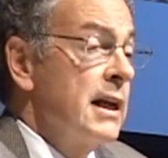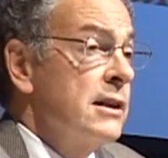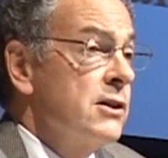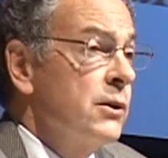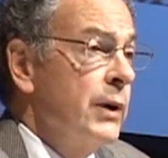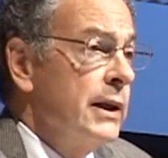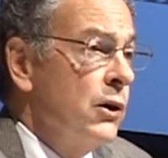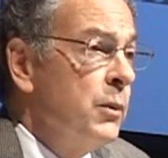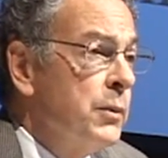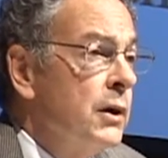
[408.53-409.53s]
That's the great
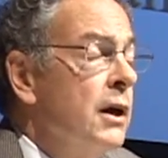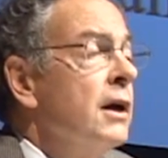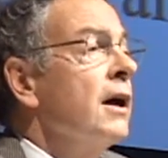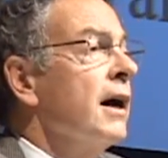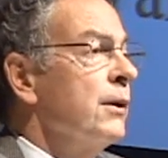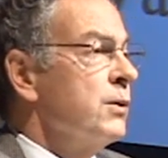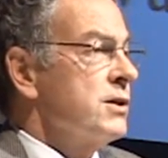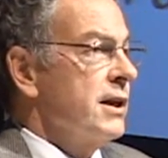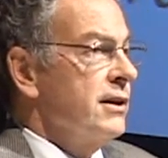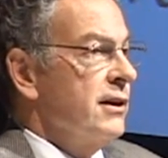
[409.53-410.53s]
hope. I would
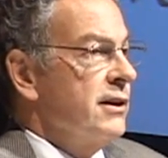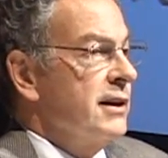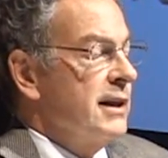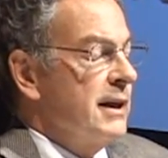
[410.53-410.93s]
say that